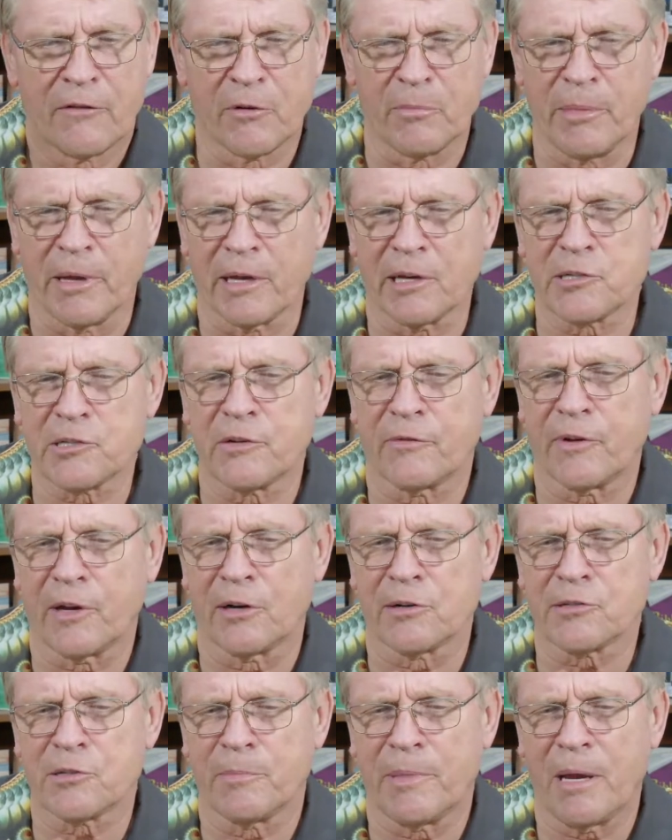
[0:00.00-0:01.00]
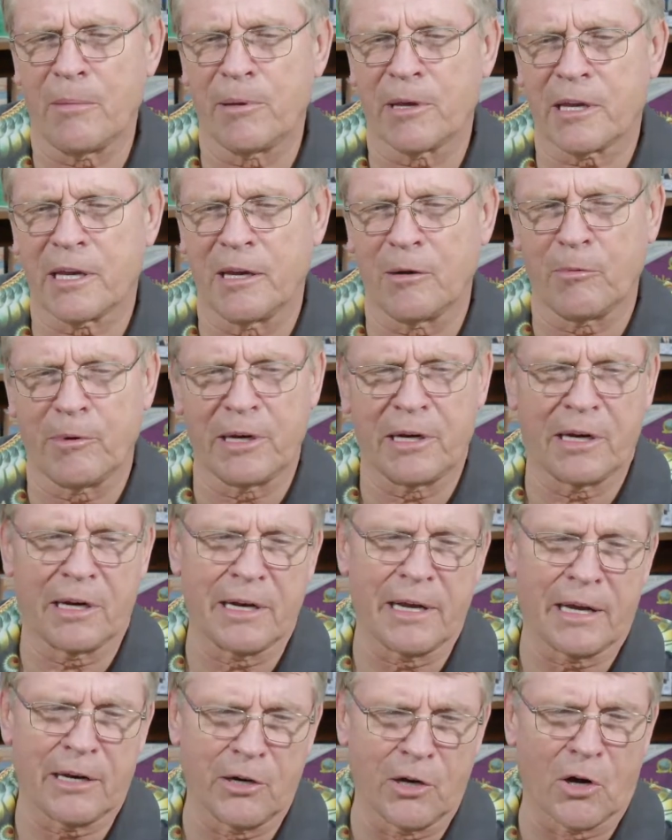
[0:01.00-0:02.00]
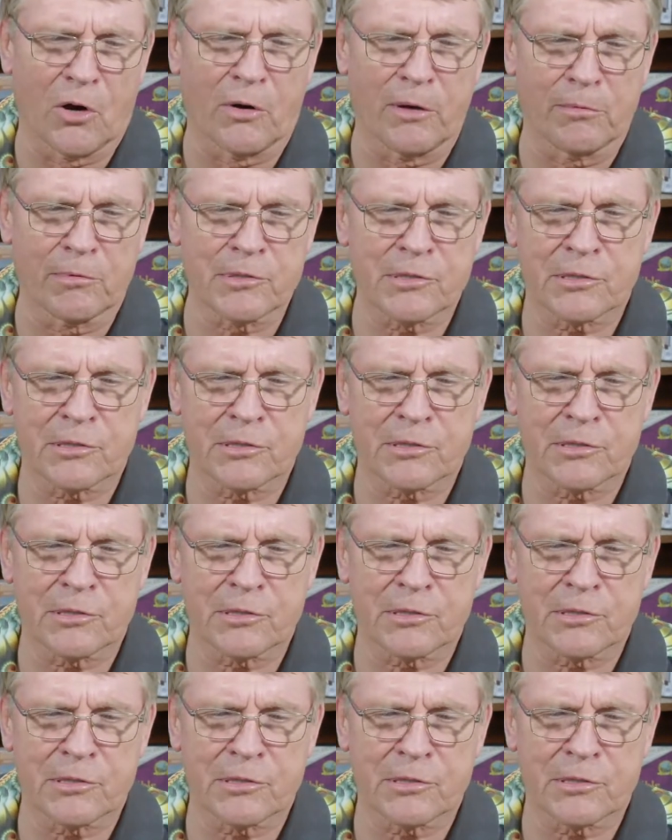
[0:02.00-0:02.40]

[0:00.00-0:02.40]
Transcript: For millions of years, the baby kiwi did not know